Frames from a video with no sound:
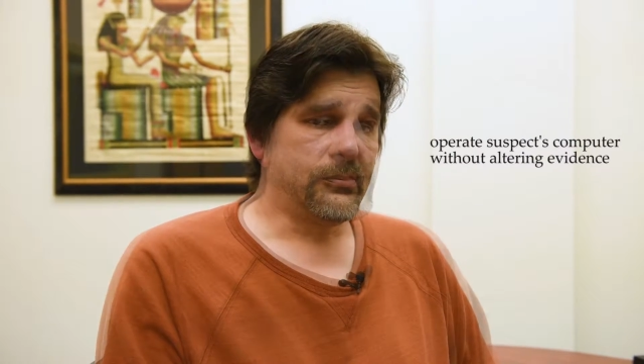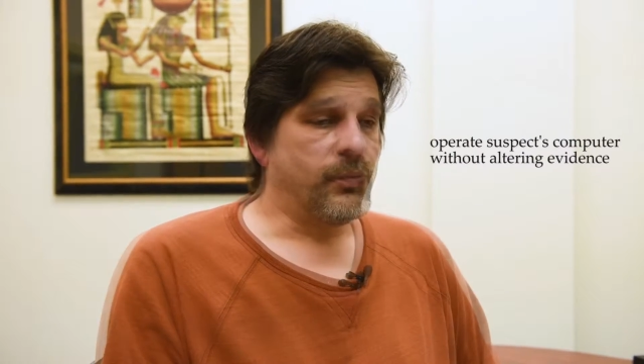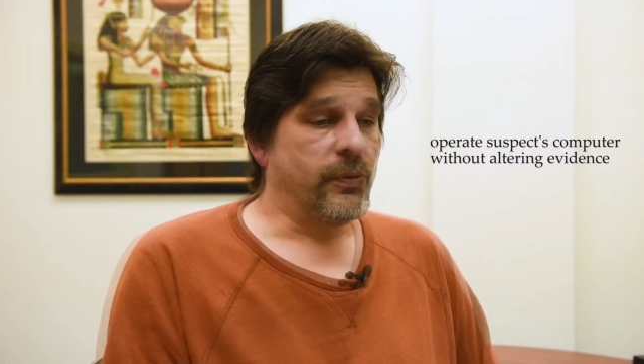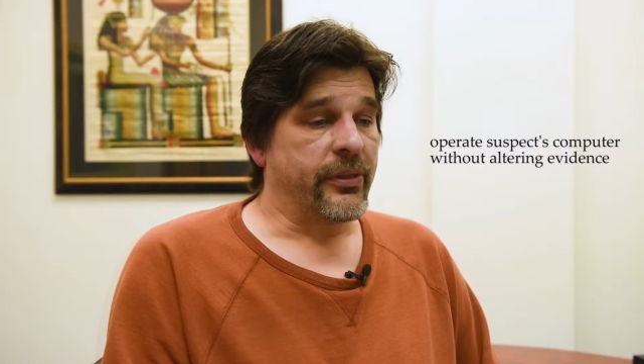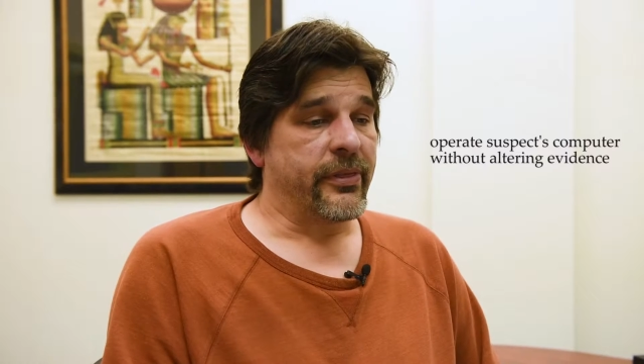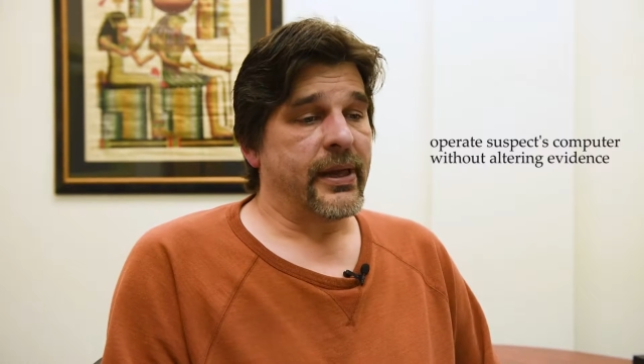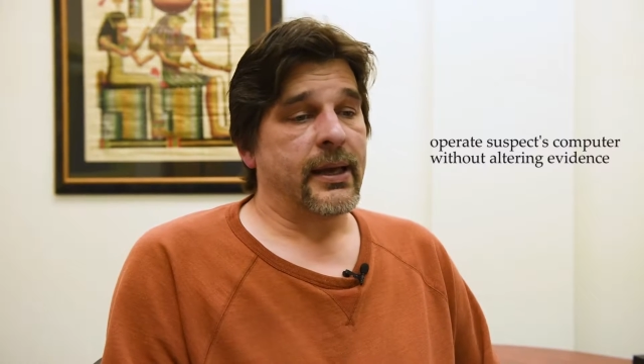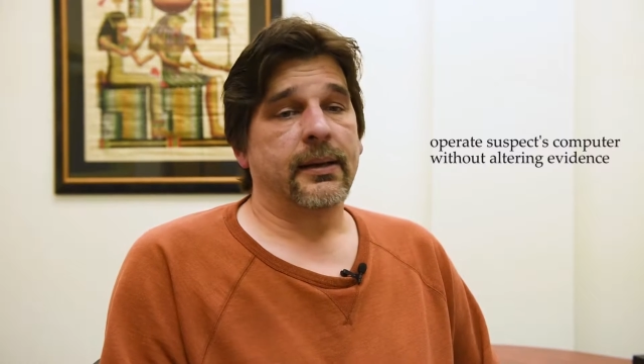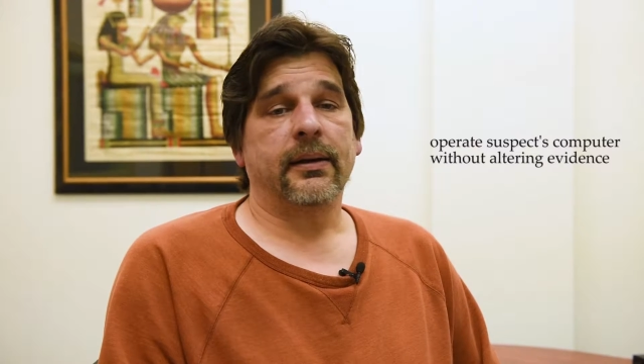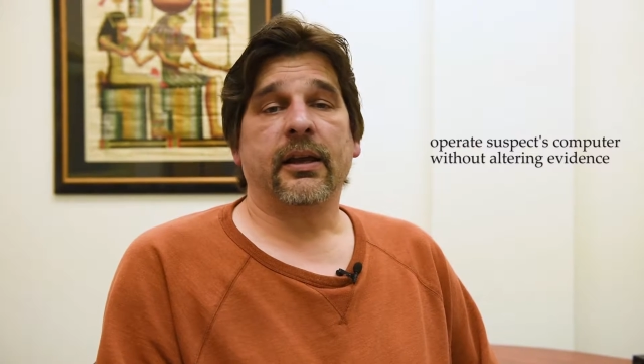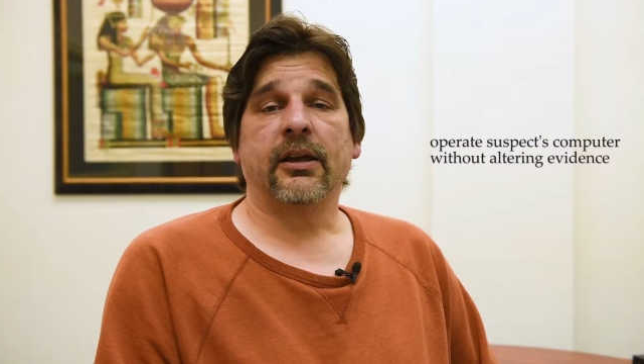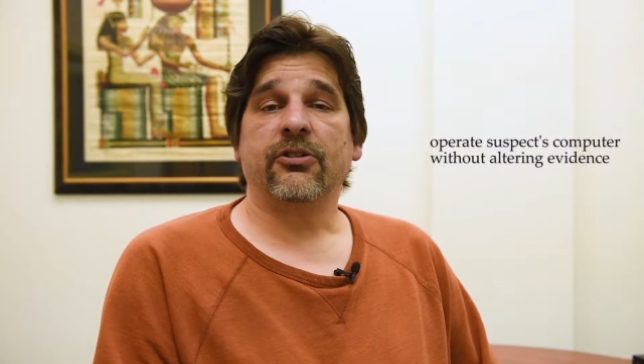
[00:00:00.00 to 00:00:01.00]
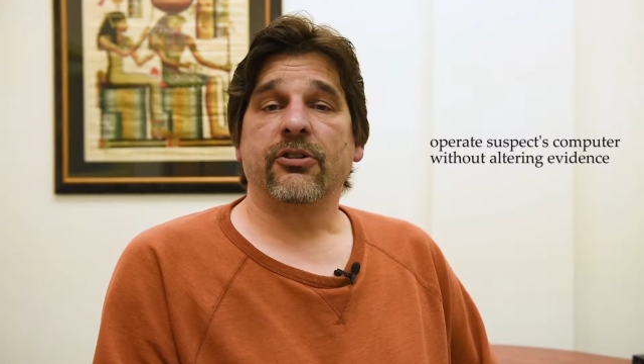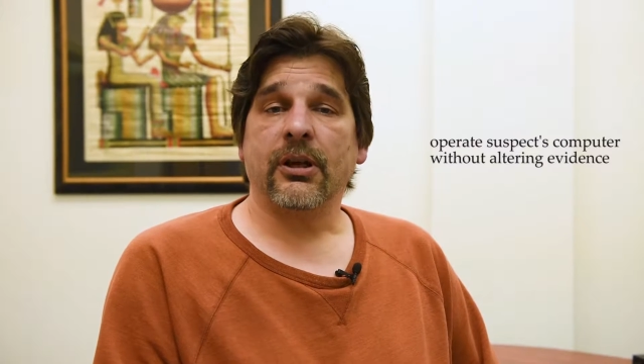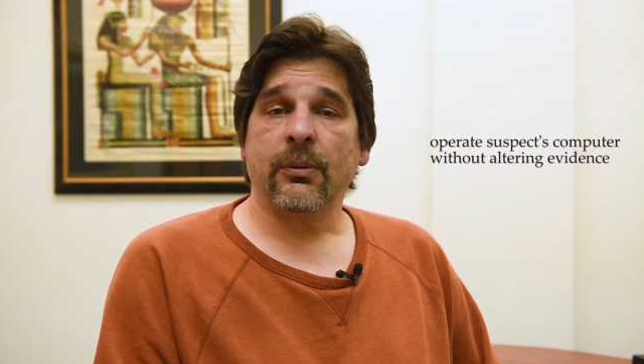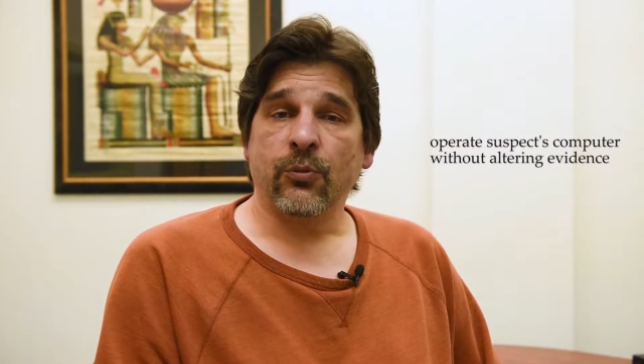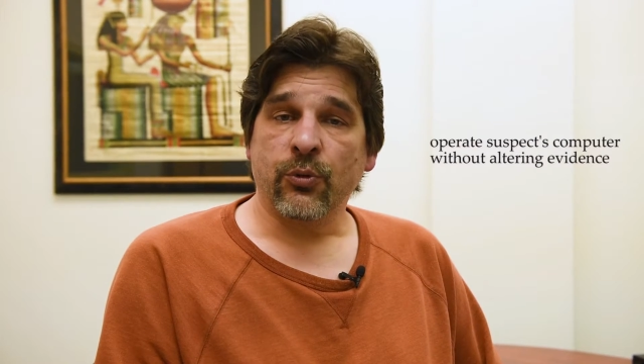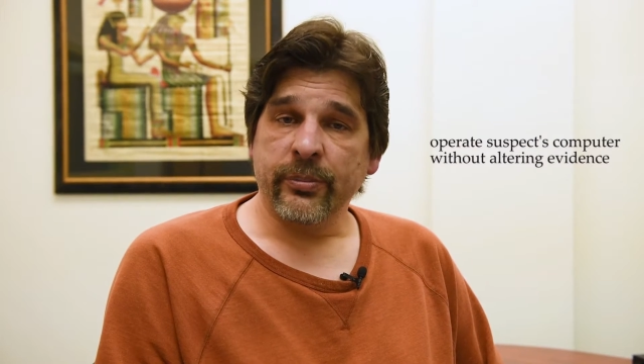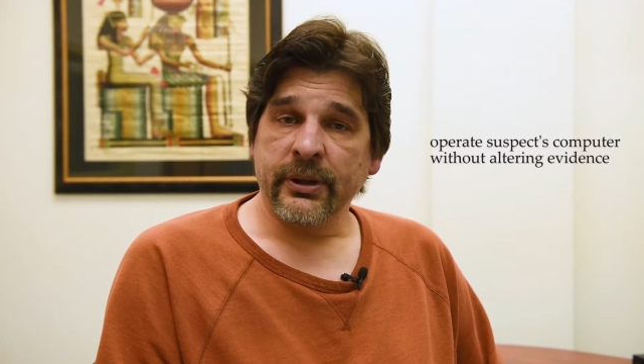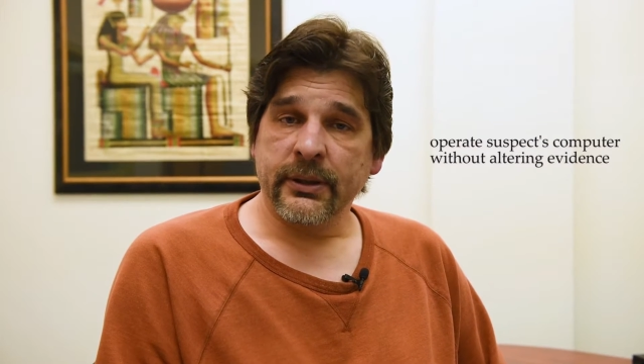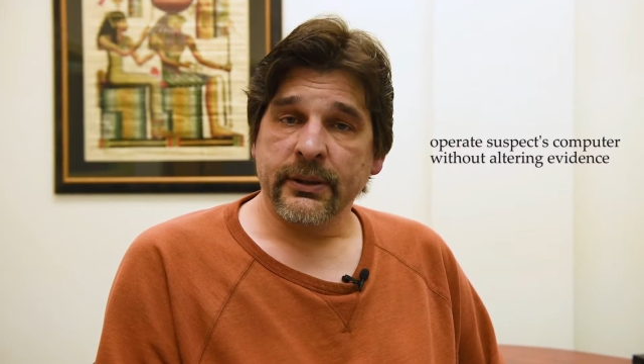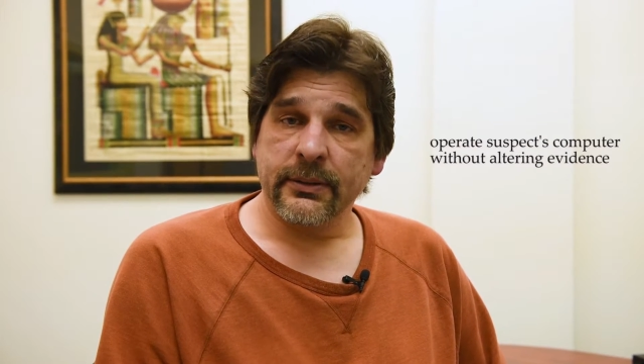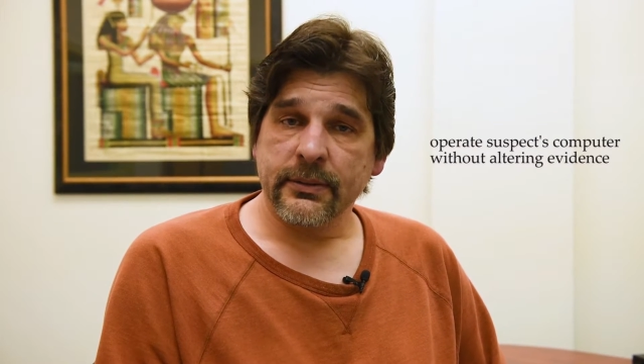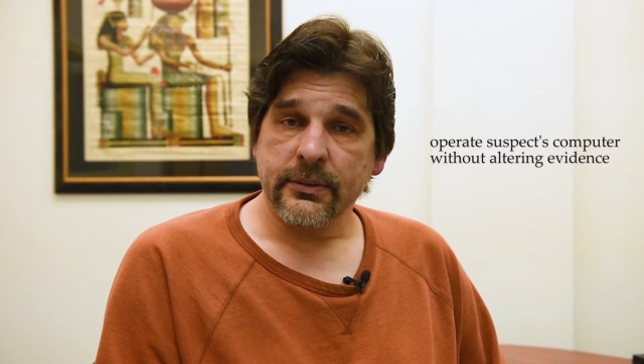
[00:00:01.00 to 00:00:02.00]
With that, next step will
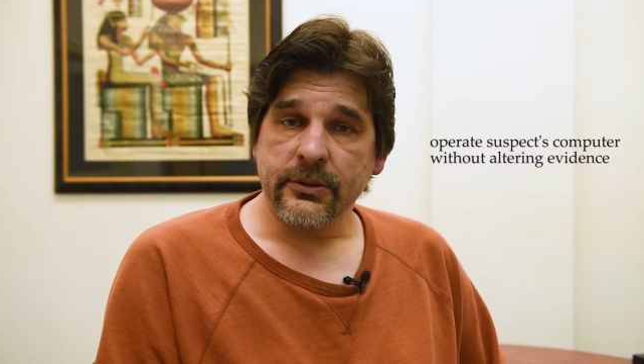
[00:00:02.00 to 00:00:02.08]
be